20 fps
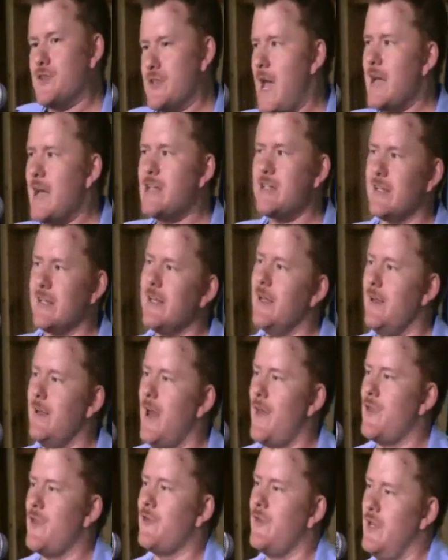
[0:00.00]
There's
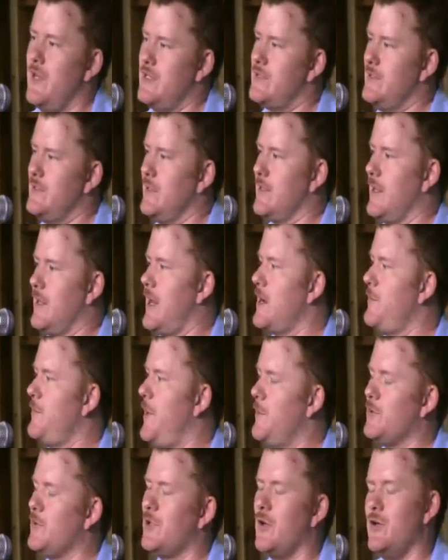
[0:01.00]
actually another reason that a
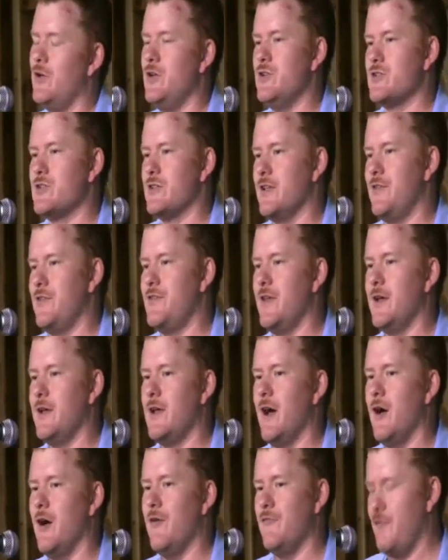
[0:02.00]
lot of people don't usually
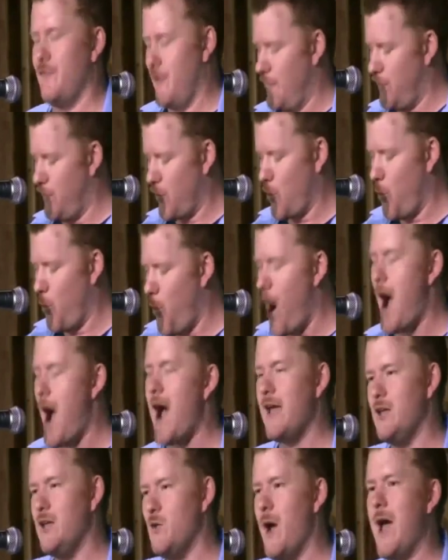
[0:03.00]
think of for
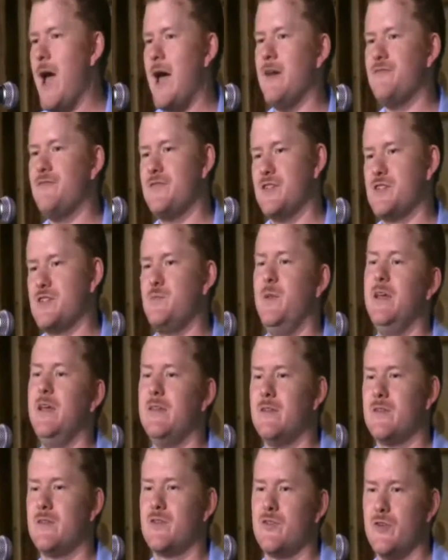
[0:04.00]
why you have to
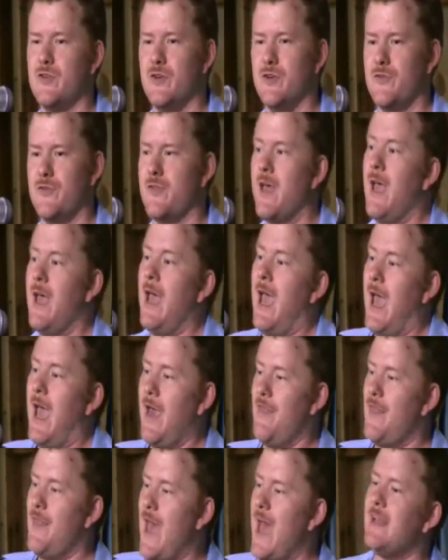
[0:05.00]
speak the truth.
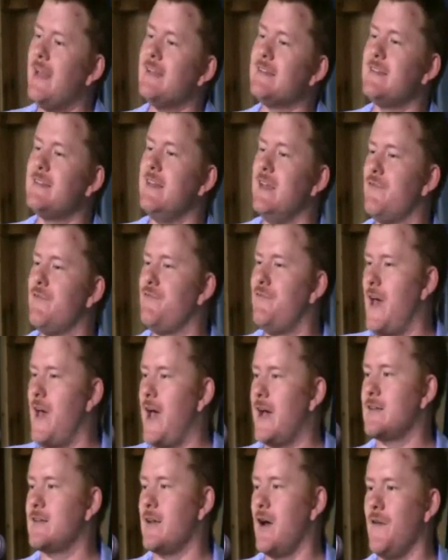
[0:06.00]
And that is the
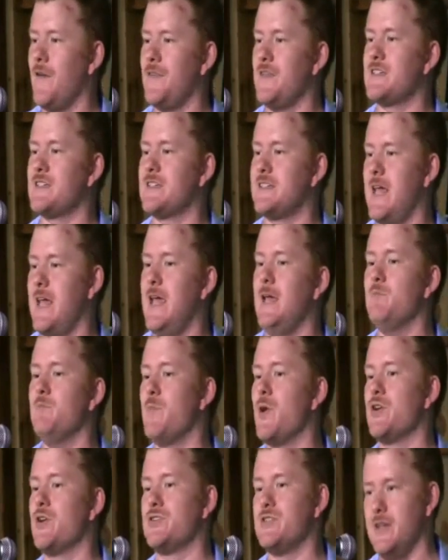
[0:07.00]
effect on the
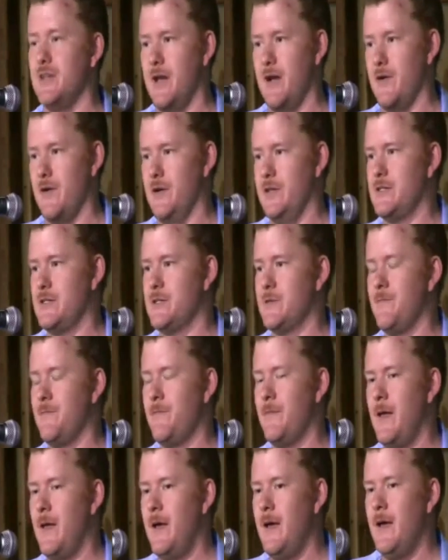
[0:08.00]
state mercenaries.